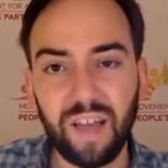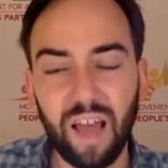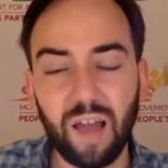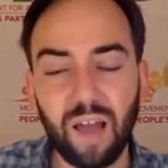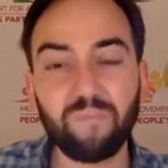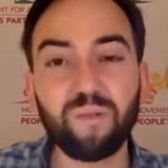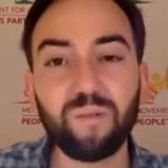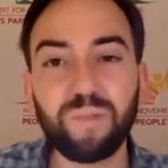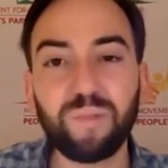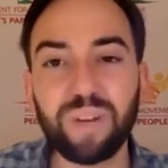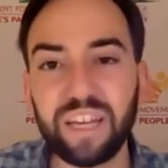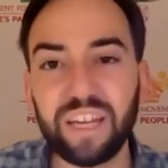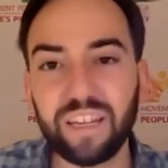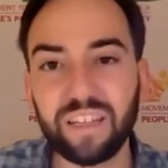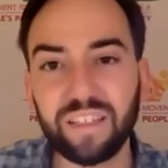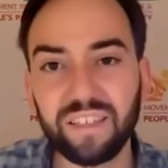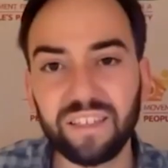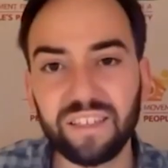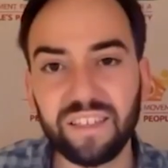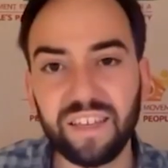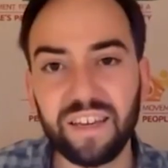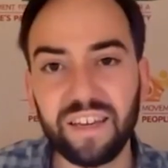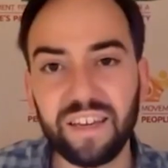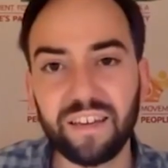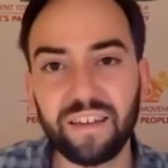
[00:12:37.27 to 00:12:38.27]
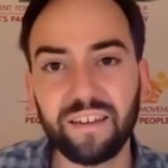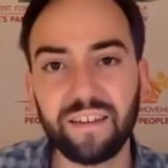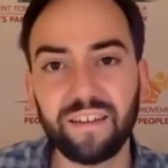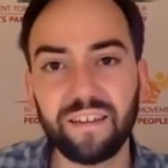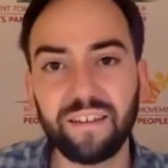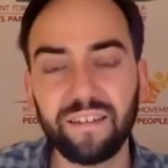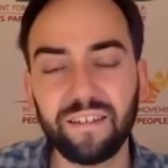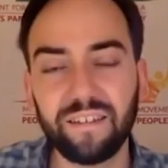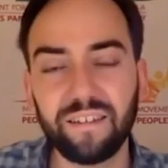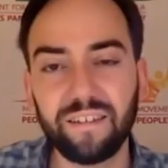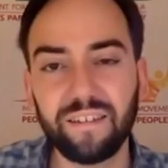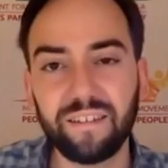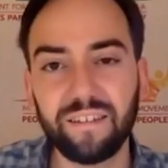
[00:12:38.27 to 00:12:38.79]
Everybody can see it.
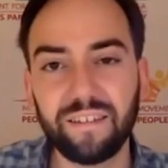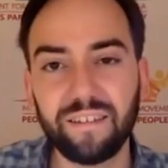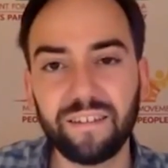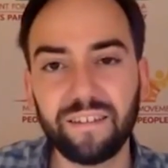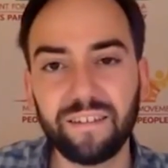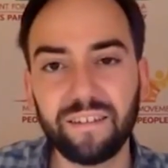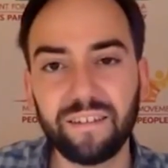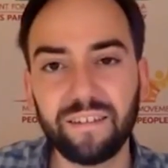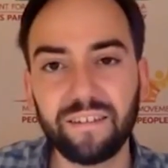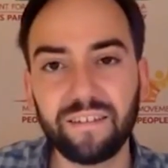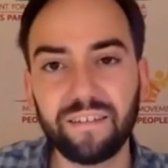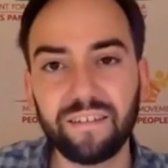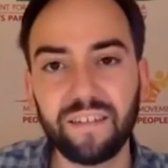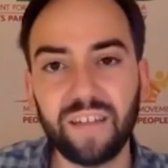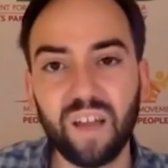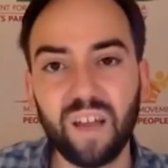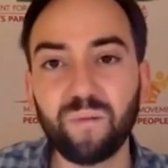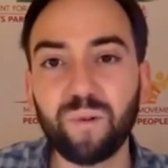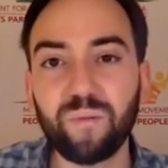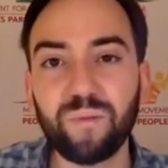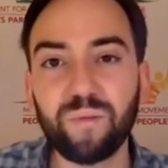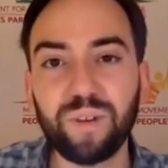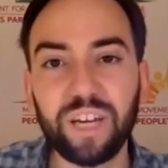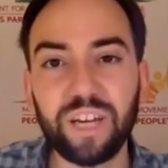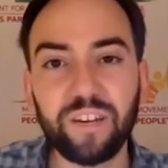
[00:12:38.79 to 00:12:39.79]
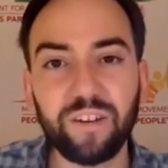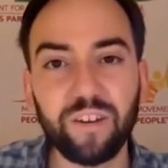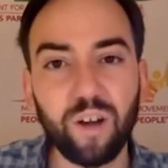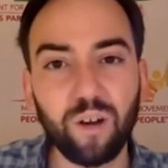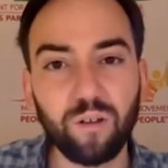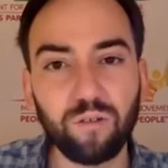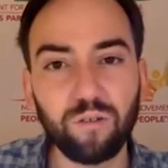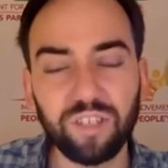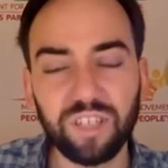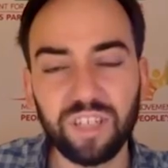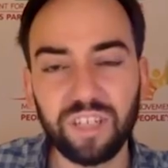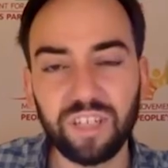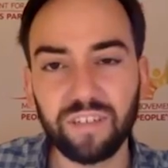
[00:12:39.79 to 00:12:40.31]
Everybody
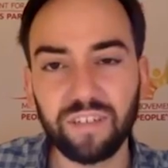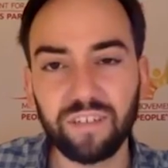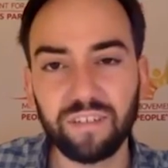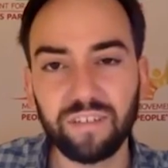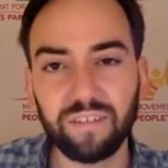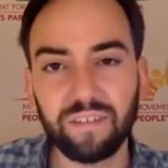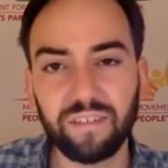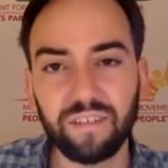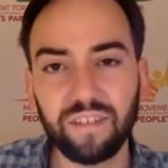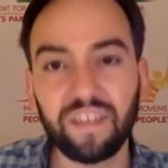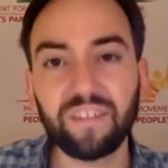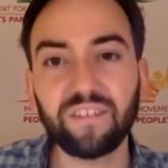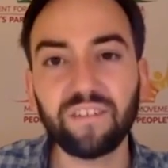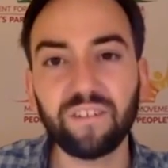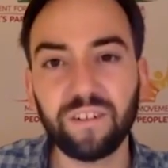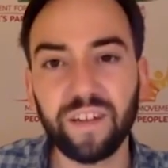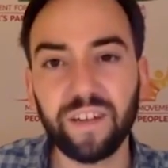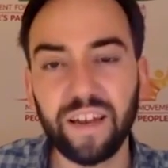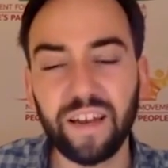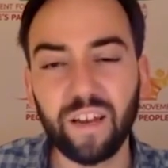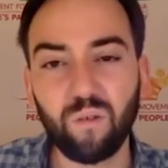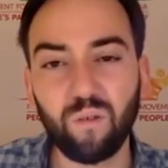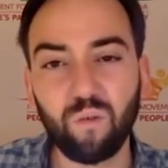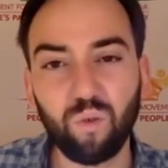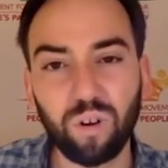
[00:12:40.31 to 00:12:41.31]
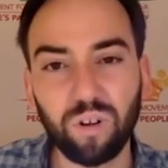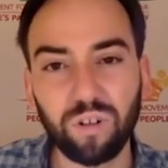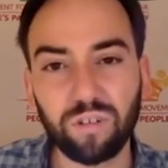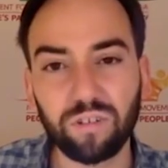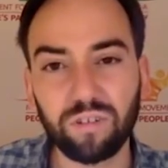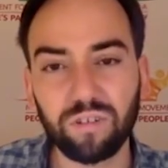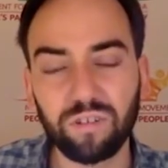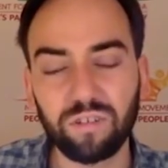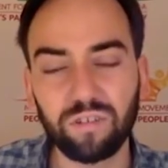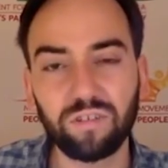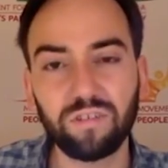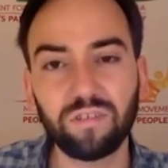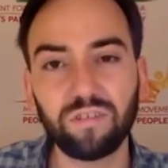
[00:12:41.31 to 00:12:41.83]
knows it. Things are getting
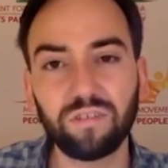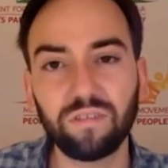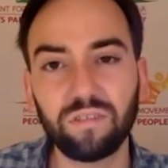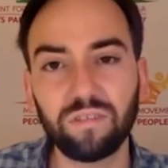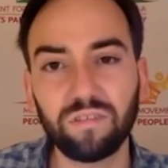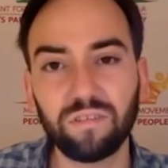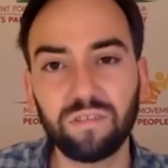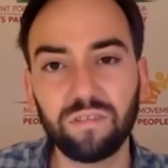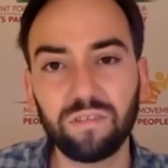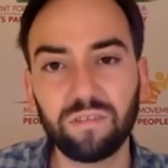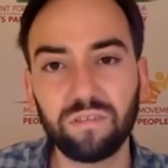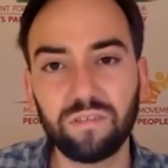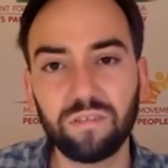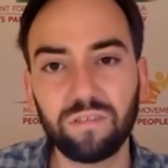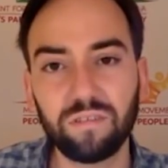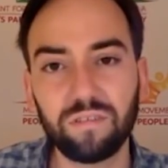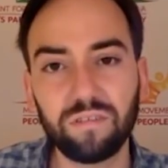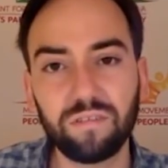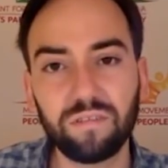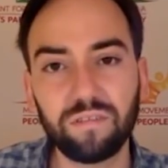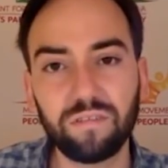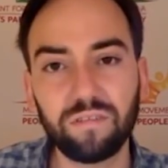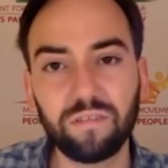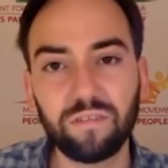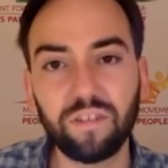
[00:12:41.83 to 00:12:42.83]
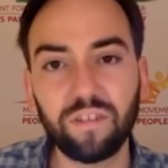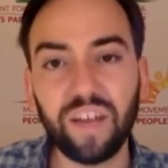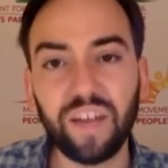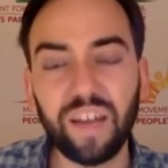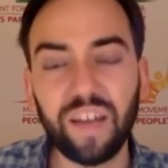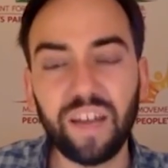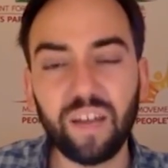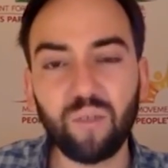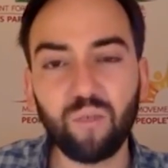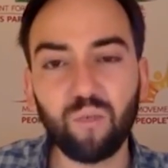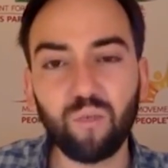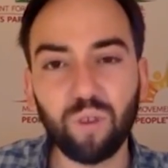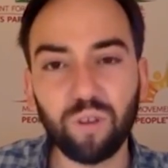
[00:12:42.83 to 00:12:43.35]
worse. They're
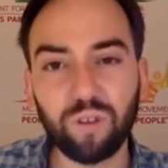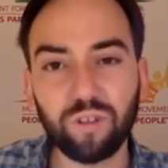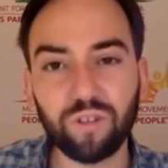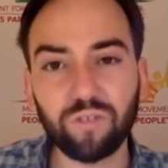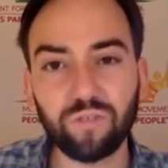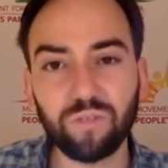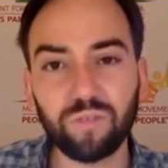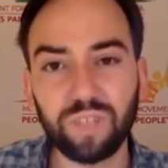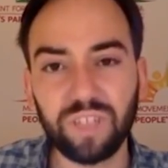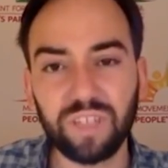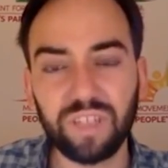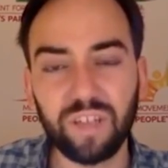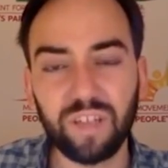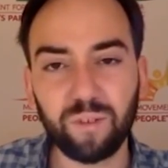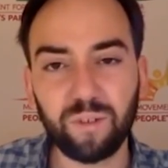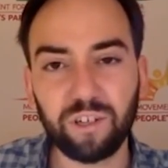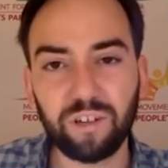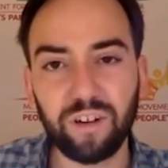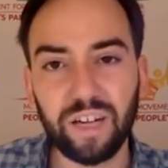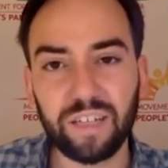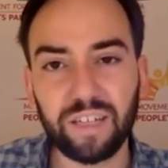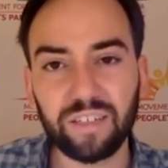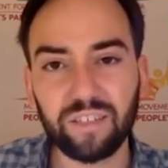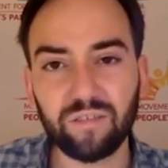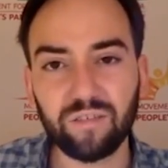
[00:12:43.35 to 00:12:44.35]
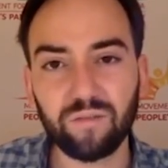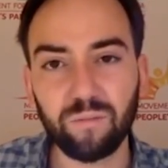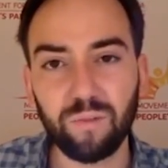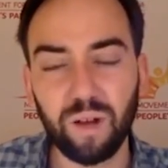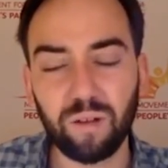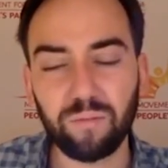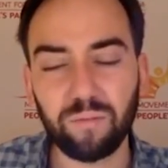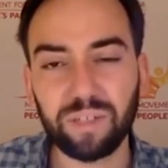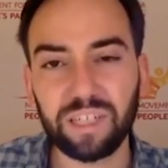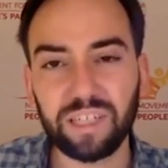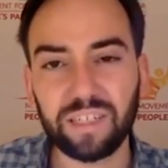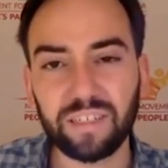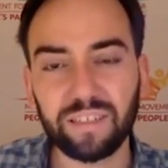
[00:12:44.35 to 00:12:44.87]
getting worse with the Democrats and
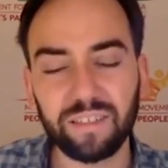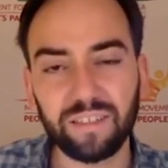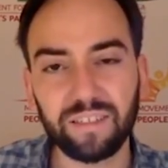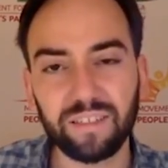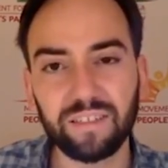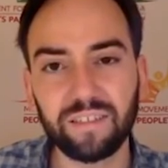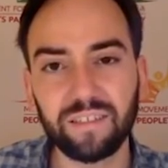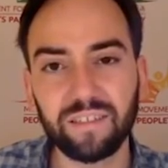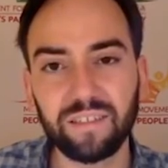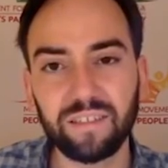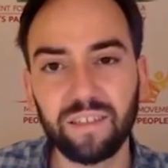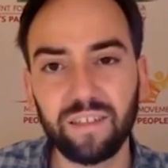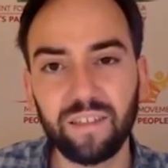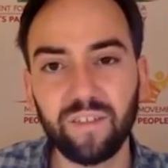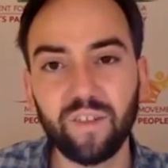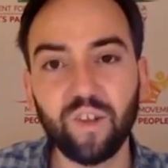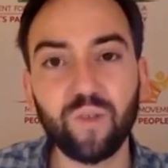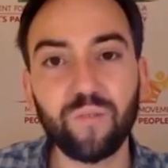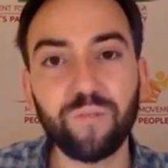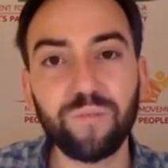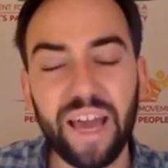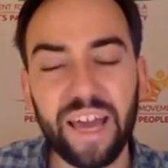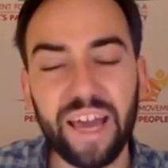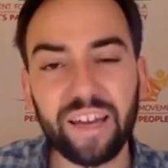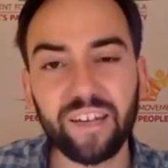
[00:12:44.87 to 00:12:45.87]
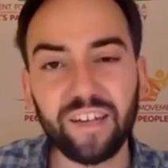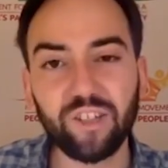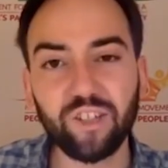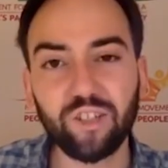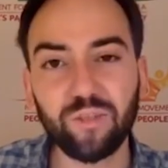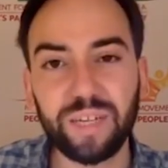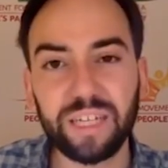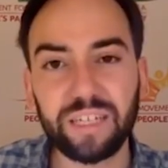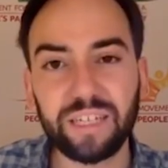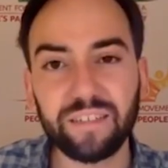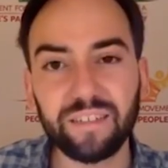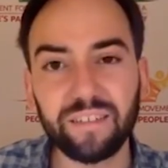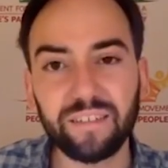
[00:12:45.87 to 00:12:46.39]
Republicans. Their
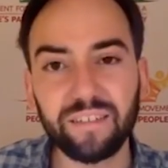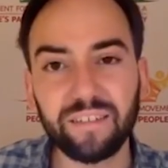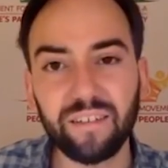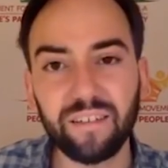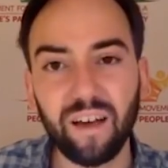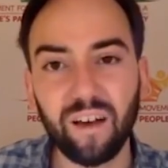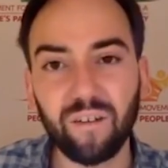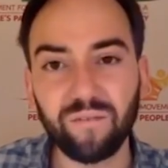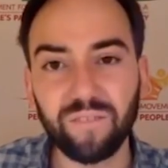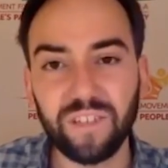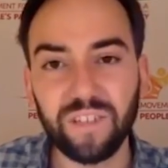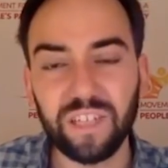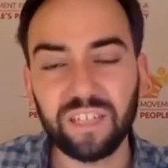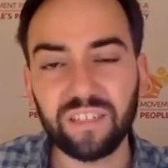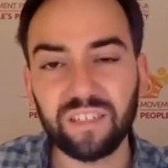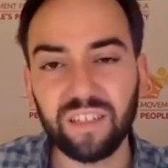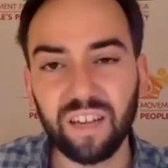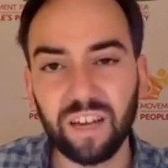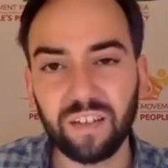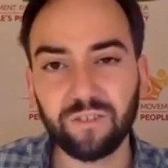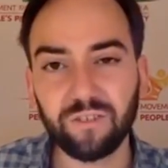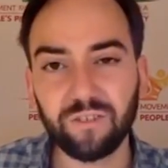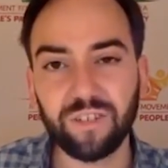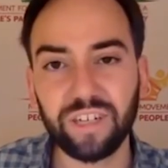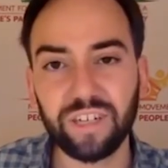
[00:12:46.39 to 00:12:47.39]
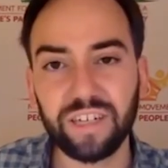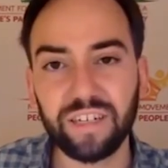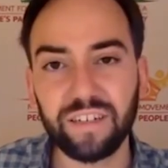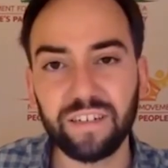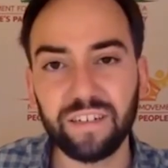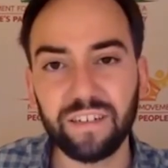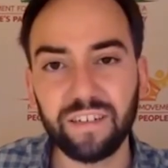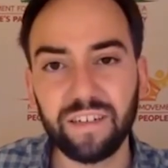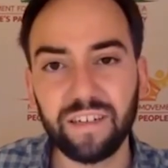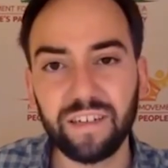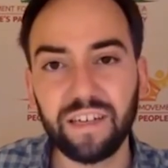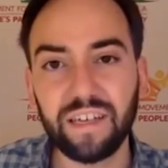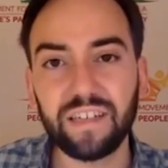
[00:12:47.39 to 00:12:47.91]
management of this country
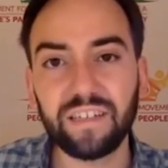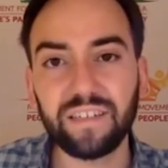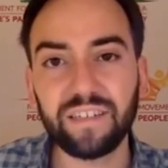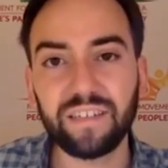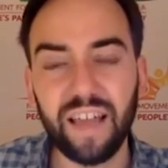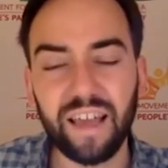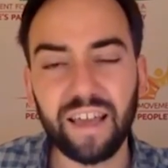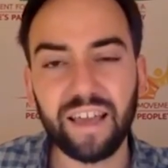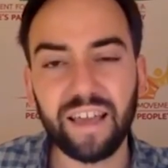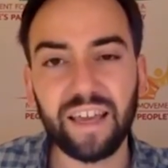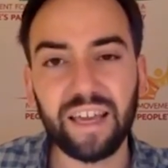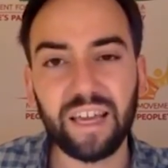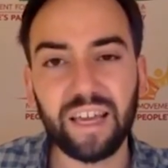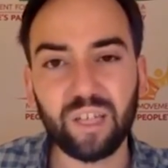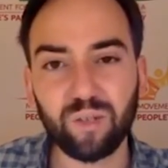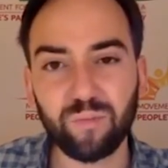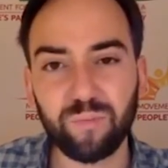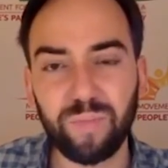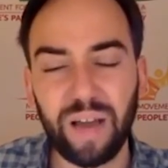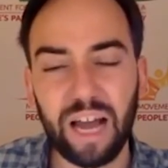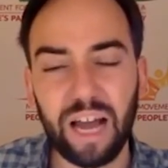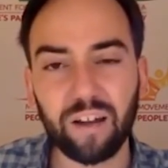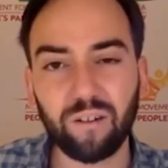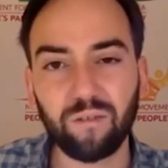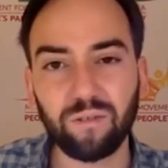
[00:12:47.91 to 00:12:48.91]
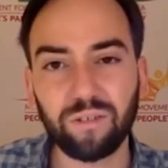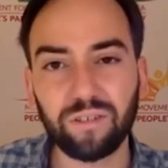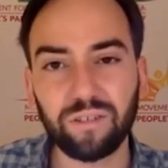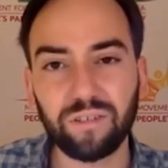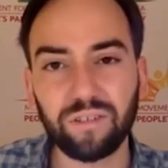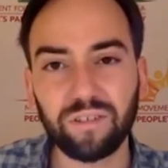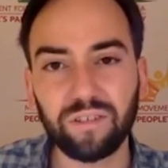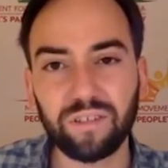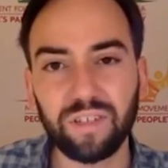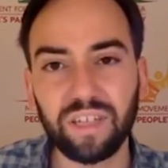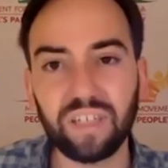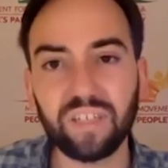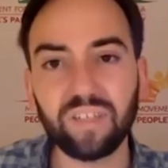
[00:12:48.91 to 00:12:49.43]
is taking us
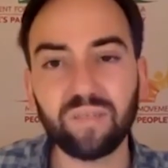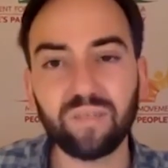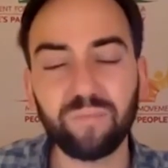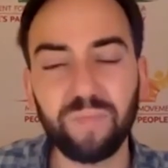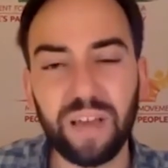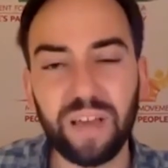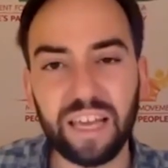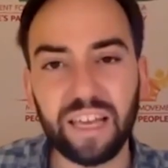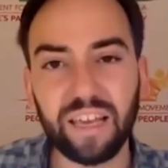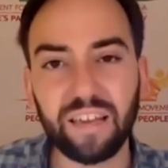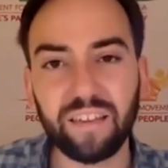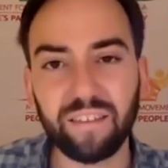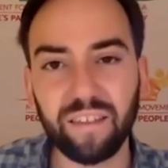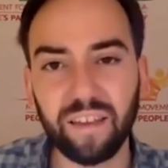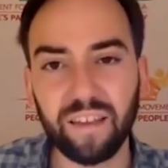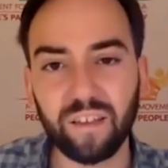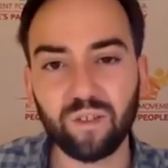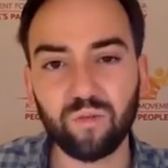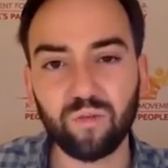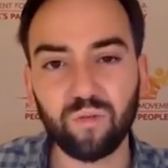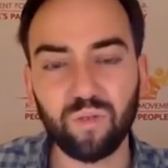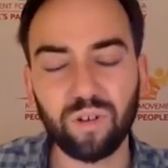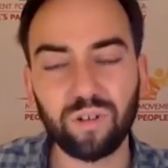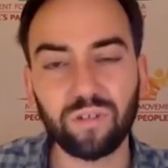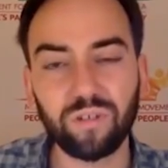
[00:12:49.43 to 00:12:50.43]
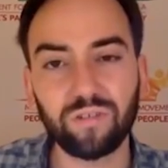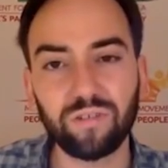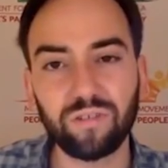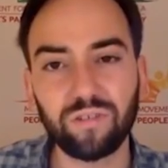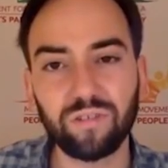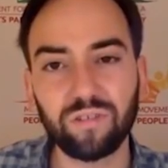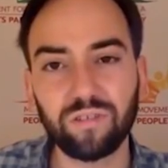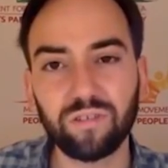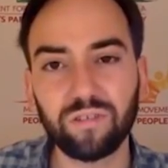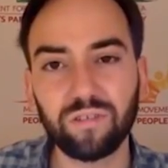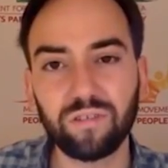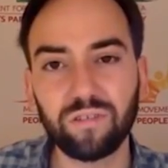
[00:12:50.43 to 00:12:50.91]
backwards. It is making things worse.